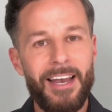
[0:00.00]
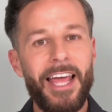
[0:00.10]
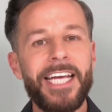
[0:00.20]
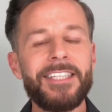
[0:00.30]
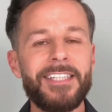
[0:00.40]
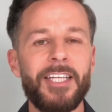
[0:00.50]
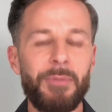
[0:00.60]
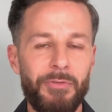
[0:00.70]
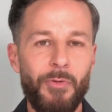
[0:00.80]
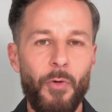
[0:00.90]
Like I said
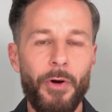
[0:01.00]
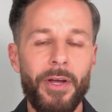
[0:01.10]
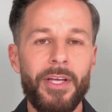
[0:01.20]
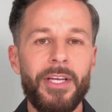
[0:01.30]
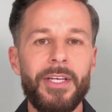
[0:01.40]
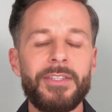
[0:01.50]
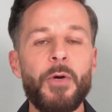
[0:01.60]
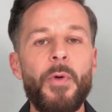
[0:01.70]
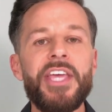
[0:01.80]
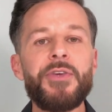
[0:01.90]
before,
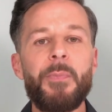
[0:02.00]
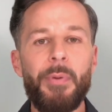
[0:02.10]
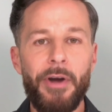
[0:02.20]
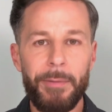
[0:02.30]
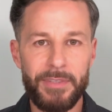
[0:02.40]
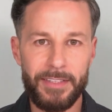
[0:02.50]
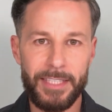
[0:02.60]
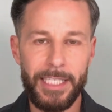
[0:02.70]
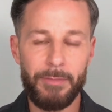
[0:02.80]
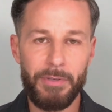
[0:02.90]
the way you prep the
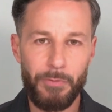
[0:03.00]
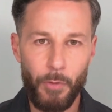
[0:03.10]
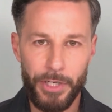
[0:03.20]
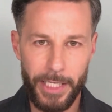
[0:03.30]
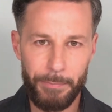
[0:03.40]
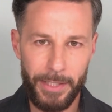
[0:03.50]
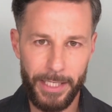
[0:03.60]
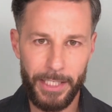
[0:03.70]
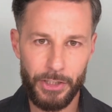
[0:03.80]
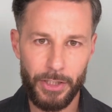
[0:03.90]
skin before the
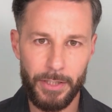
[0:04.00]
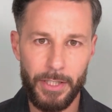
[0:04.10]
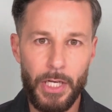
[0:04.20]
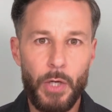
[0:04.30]
application